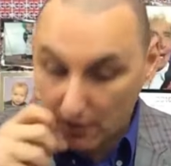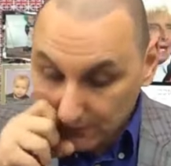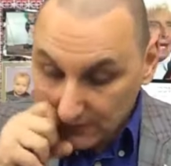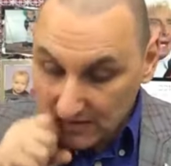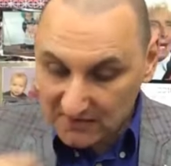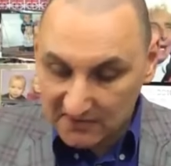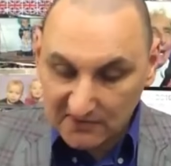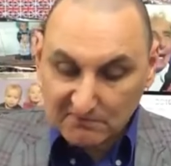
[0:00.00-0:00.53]

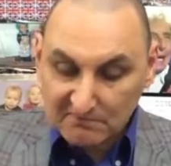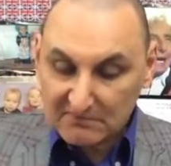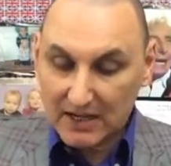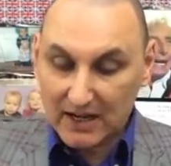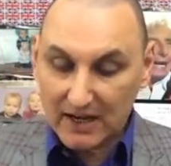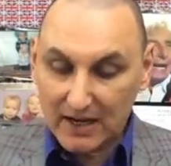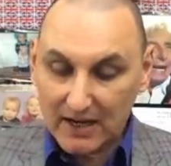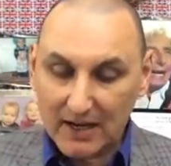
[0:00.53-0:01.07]
Often,
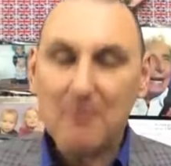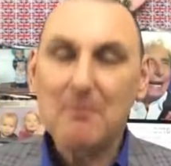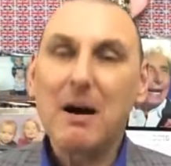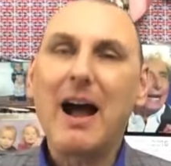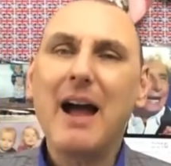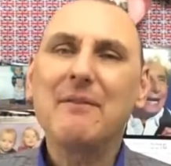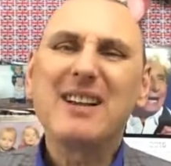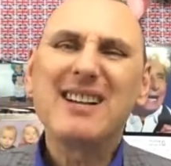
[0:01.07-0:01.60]
uh,
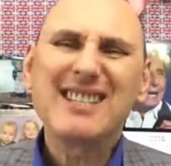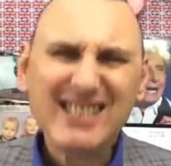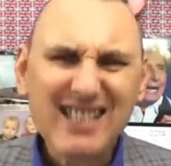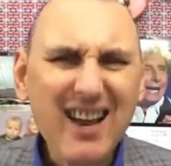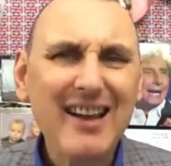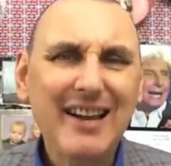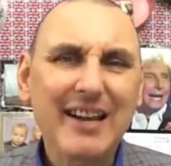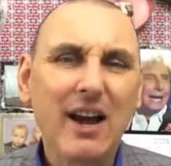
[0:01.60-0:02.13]
I have
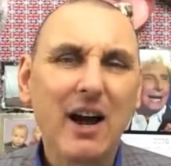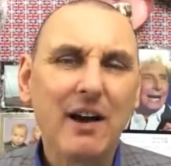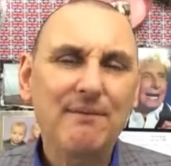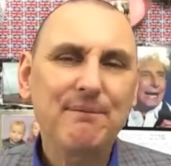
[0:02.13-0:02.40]
slightly uh,